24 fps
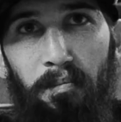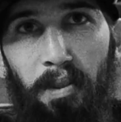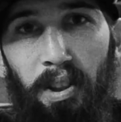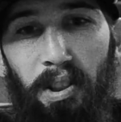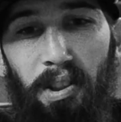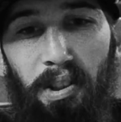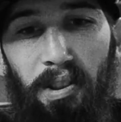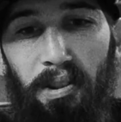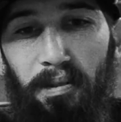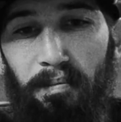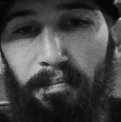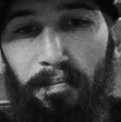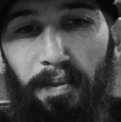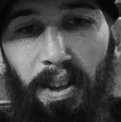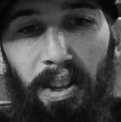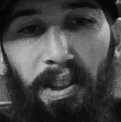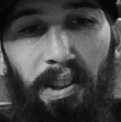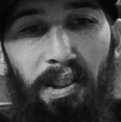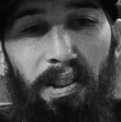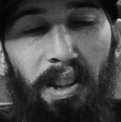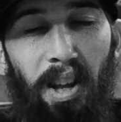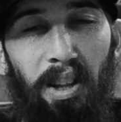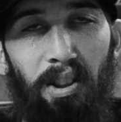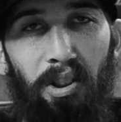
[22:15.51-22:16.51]
It's
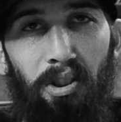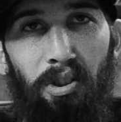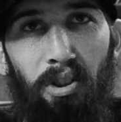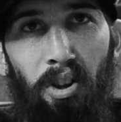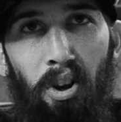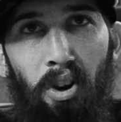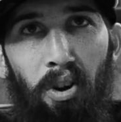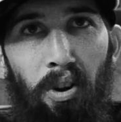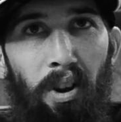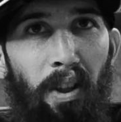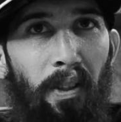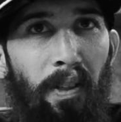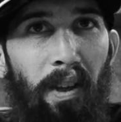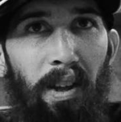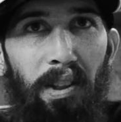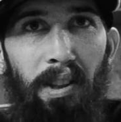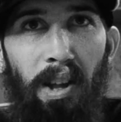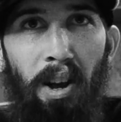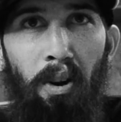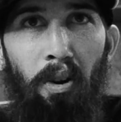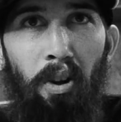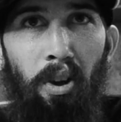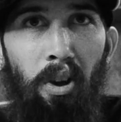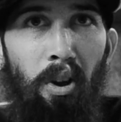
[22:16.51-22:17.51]
set in stone, and that's
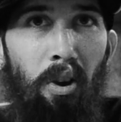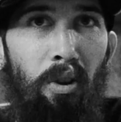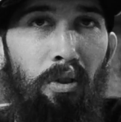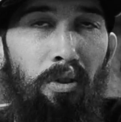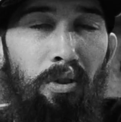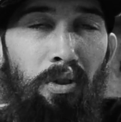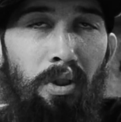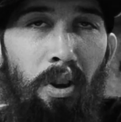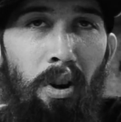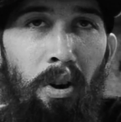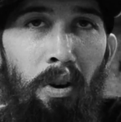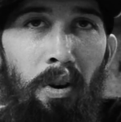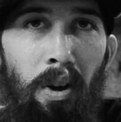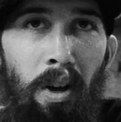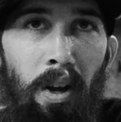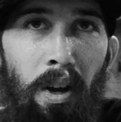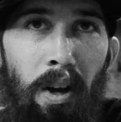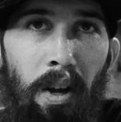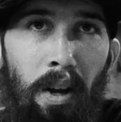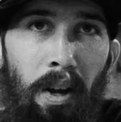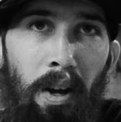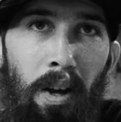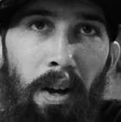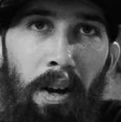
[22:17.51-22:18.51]
how it goes. So
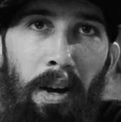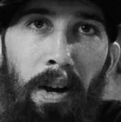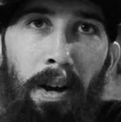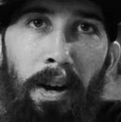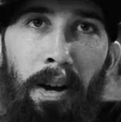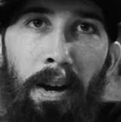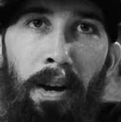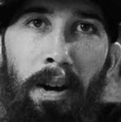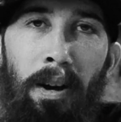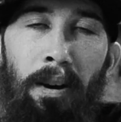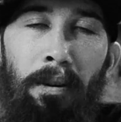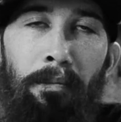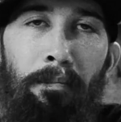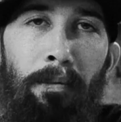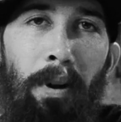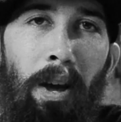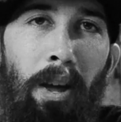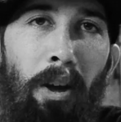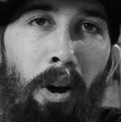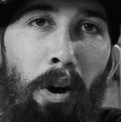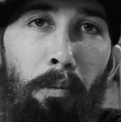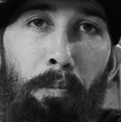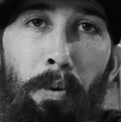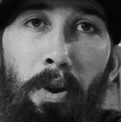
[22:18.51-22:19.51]

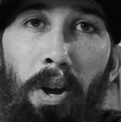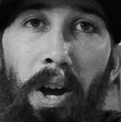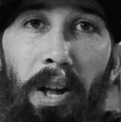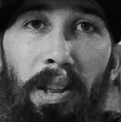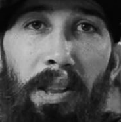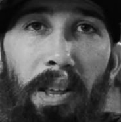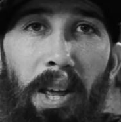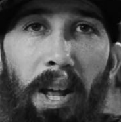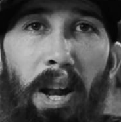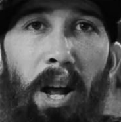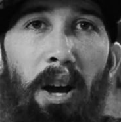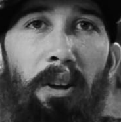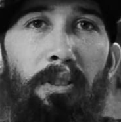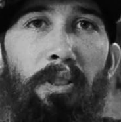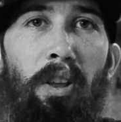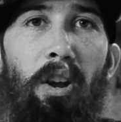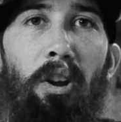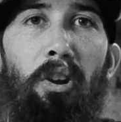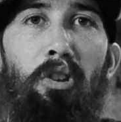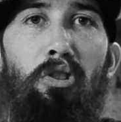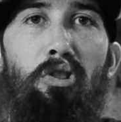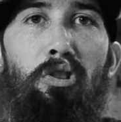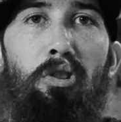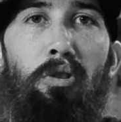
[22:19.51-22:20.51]
I hope you guys get out
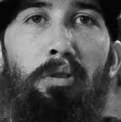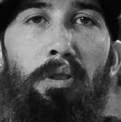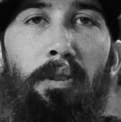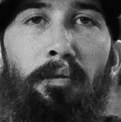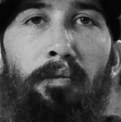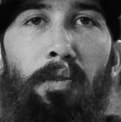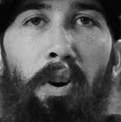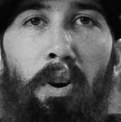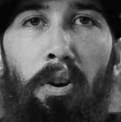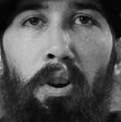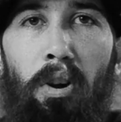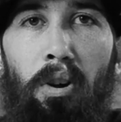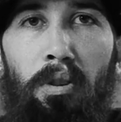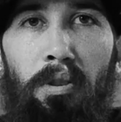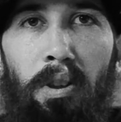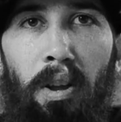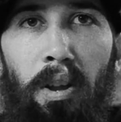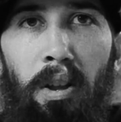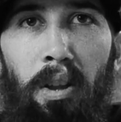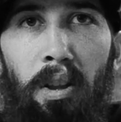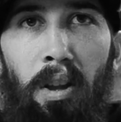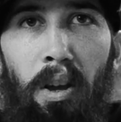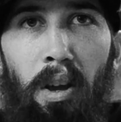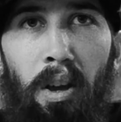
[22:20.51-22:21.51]
there and shoot some photos,
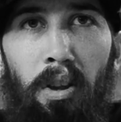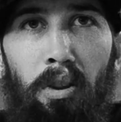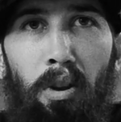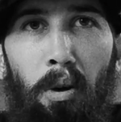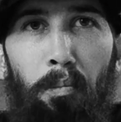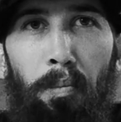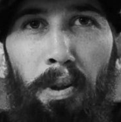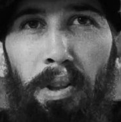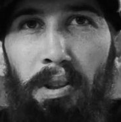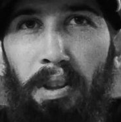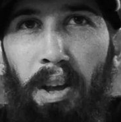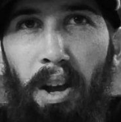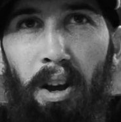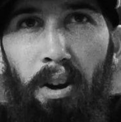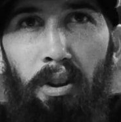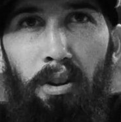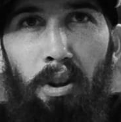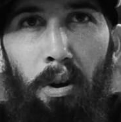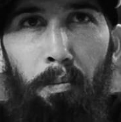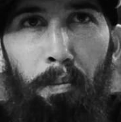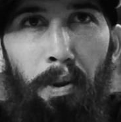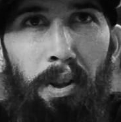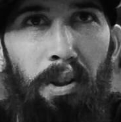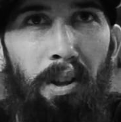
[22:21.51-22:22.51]
and don't be scared.
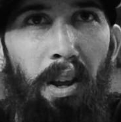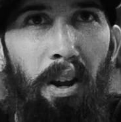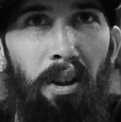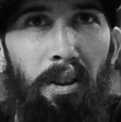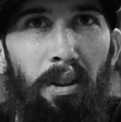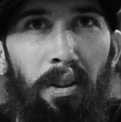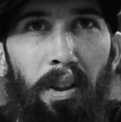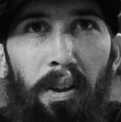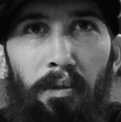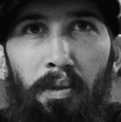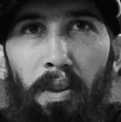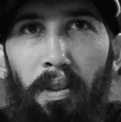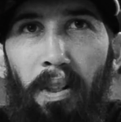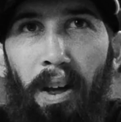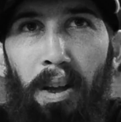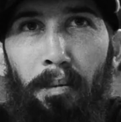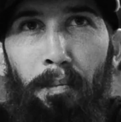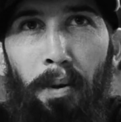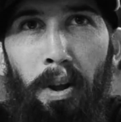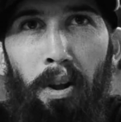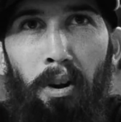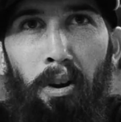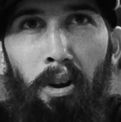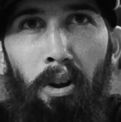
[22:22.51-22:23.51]
Don't be scared to leave the light
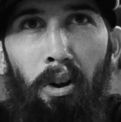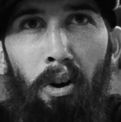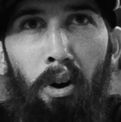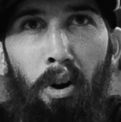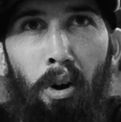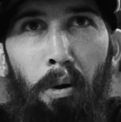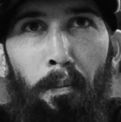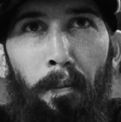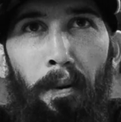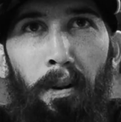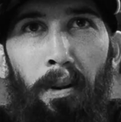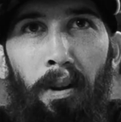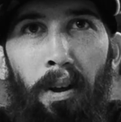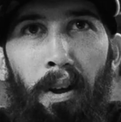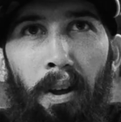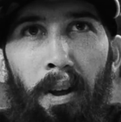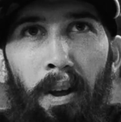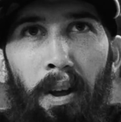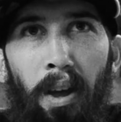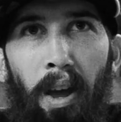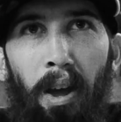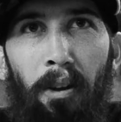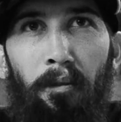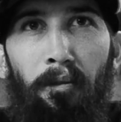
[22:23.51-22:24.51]
meter at home
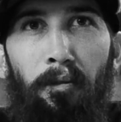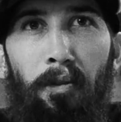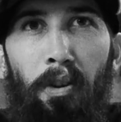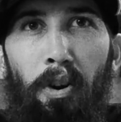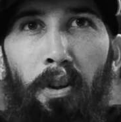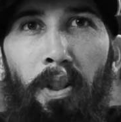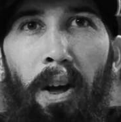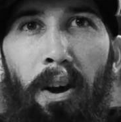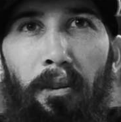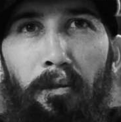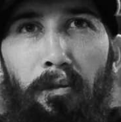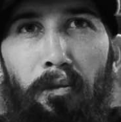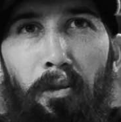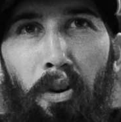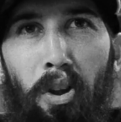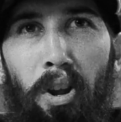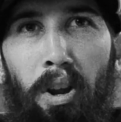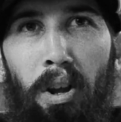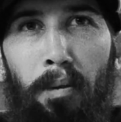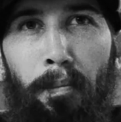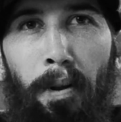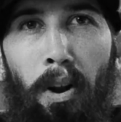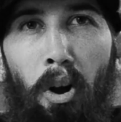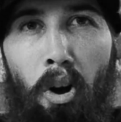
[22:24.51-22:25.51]
and feel that
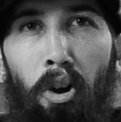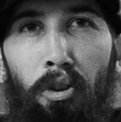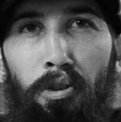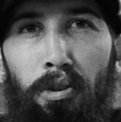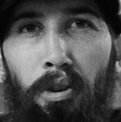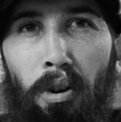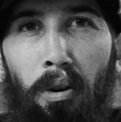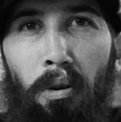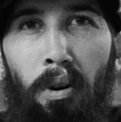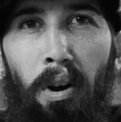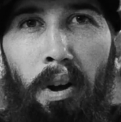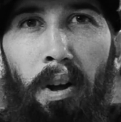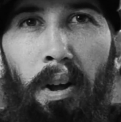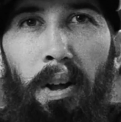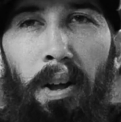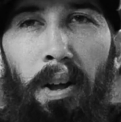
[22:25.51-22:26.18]
freedom. And also,